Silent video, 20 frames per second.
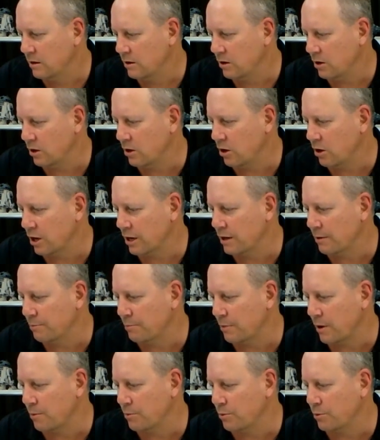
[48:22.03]
I like it,
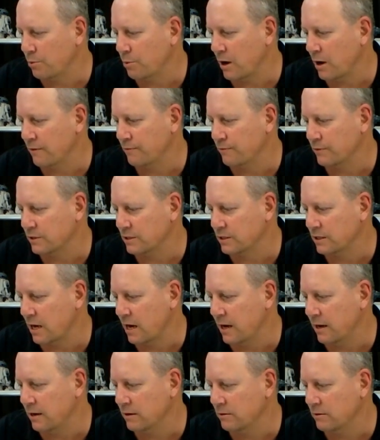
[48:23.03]
but we'll wait for
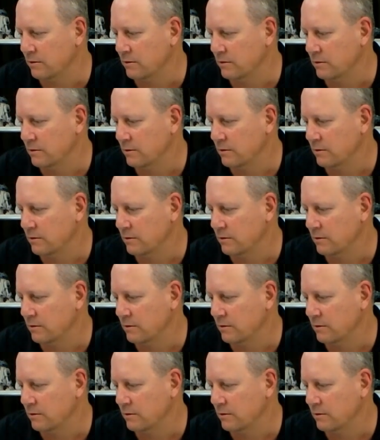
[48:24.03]
sale.